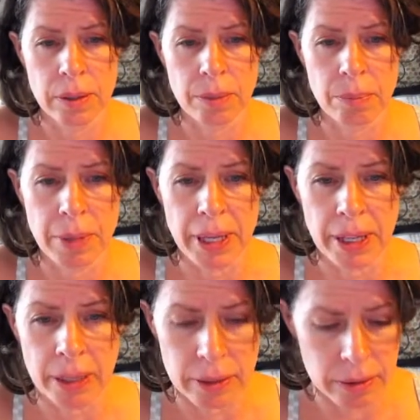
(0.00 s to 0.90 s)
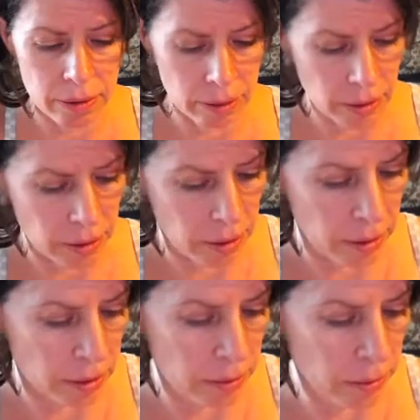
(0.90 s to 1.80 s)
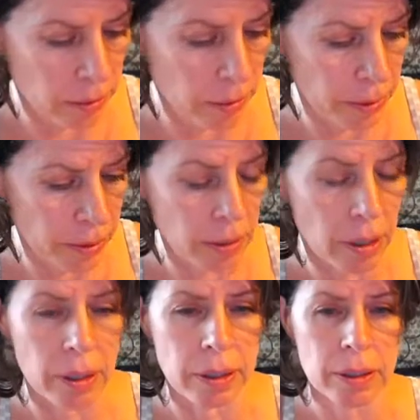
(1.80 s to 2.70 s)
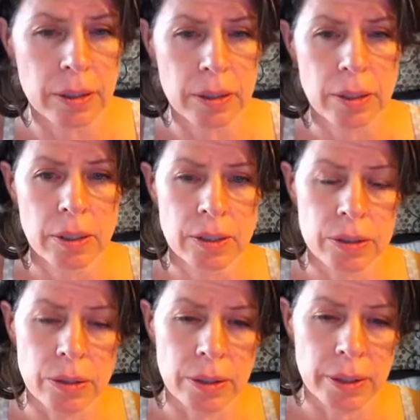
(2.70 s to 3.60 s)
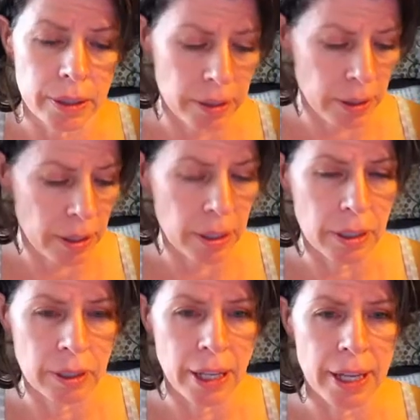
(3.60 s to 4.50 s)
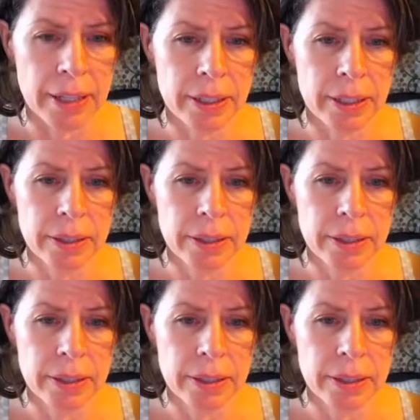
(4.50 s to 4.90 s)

Maiden. We can talk turning lead